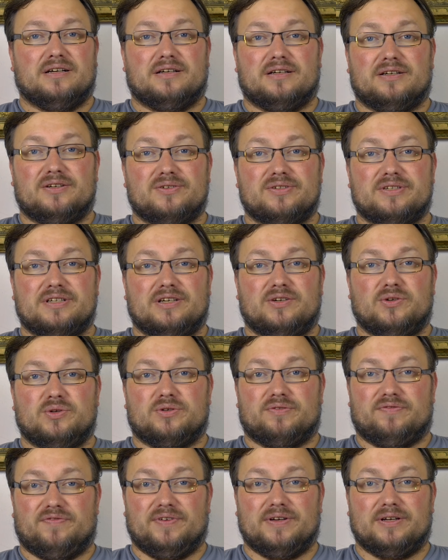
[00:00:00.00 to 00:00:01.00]
using
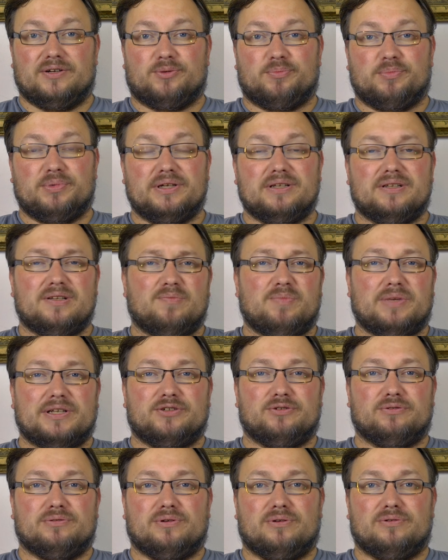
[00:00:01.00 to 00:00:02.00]
your fingerprint,
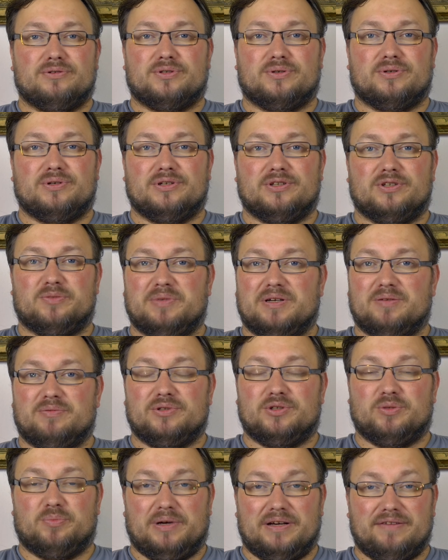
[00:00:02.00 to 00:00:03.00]
but you're also going to be able
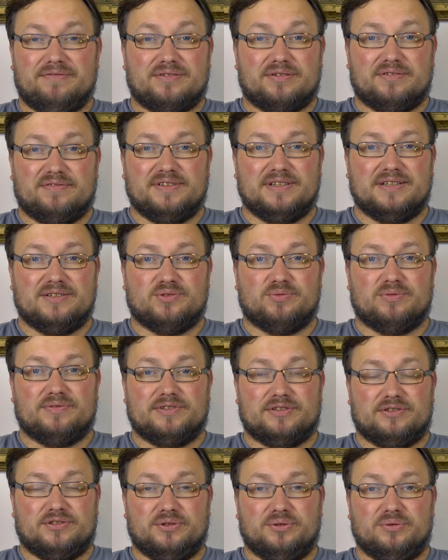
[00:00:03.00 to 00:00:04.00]
to pay for things with
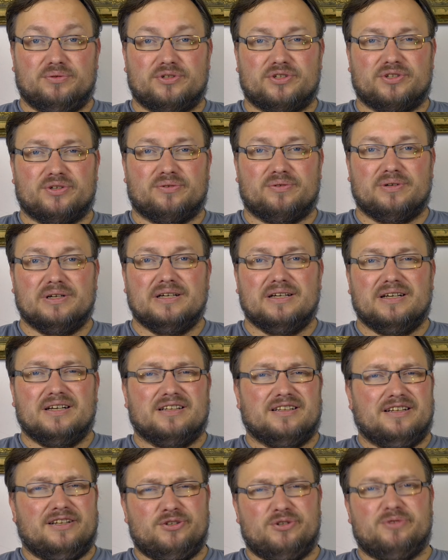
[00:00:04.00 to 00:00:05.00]
it too. So
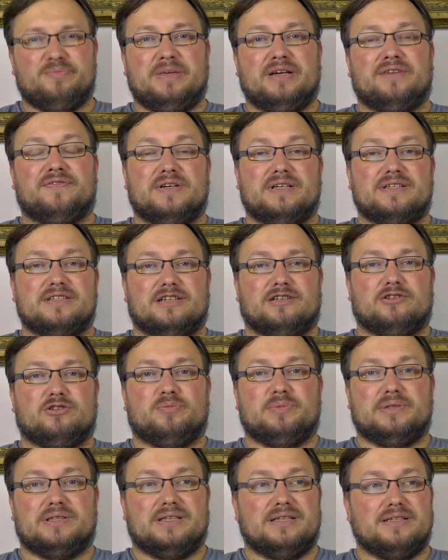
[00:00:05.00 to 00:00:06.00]
that should make things a little
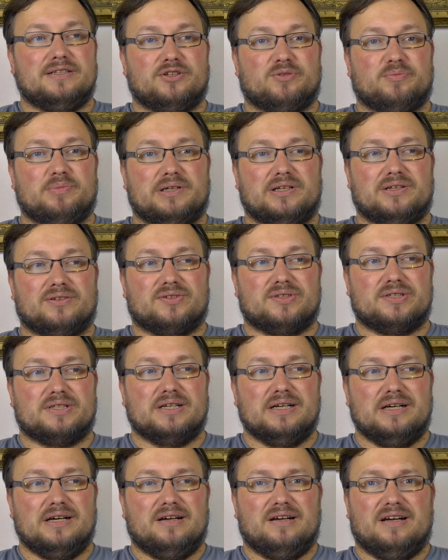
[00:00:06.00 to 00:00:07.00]
bit easier, because
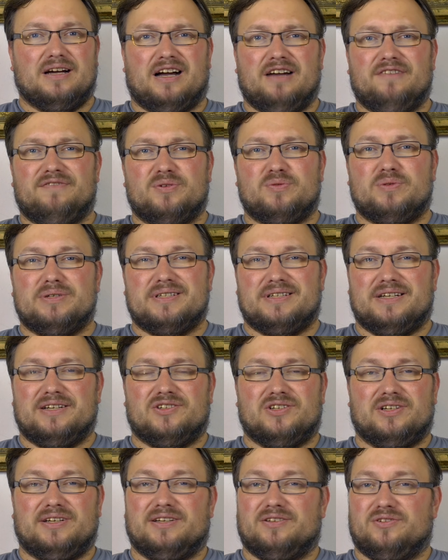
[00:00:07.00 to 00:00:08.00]
I for once
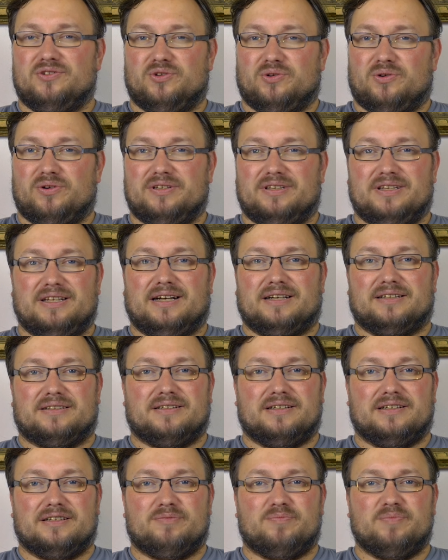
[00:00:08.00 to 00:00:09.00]
actually enjoyed that.
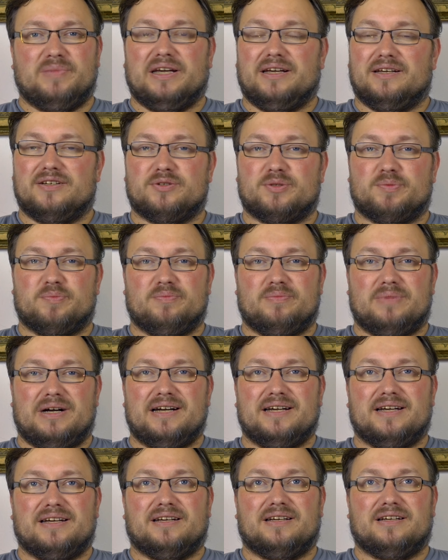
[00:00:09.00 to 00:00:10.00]
It makes
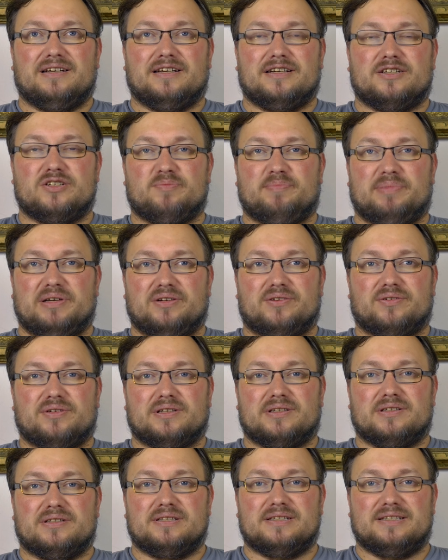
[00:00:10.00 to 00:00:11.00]
my
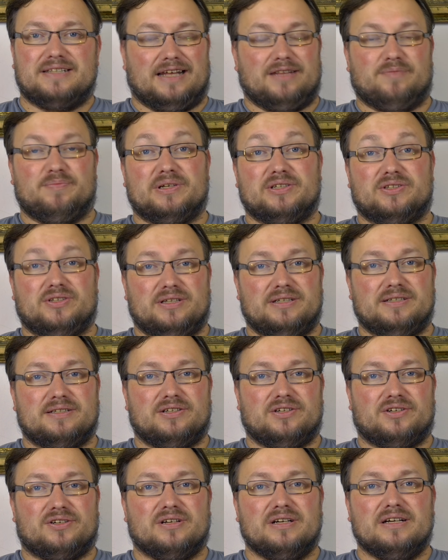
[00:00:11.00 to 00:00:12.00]
experience that much
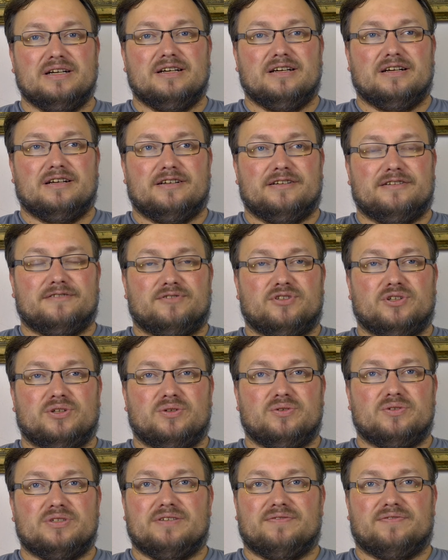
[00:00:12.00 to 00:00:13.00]
easier to
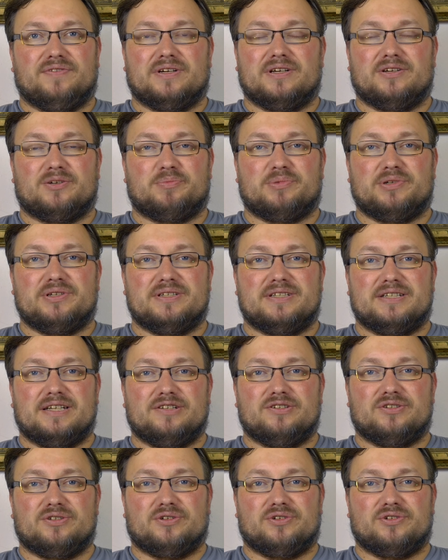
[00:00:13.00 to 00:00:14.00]
use the fingerprint
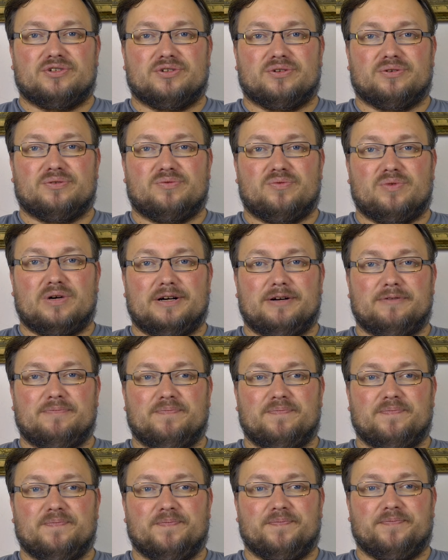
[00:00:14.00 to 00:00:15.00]
sensor.
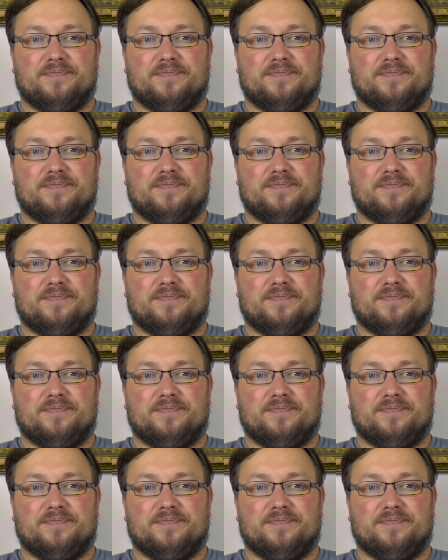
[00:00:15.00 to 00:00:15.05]
So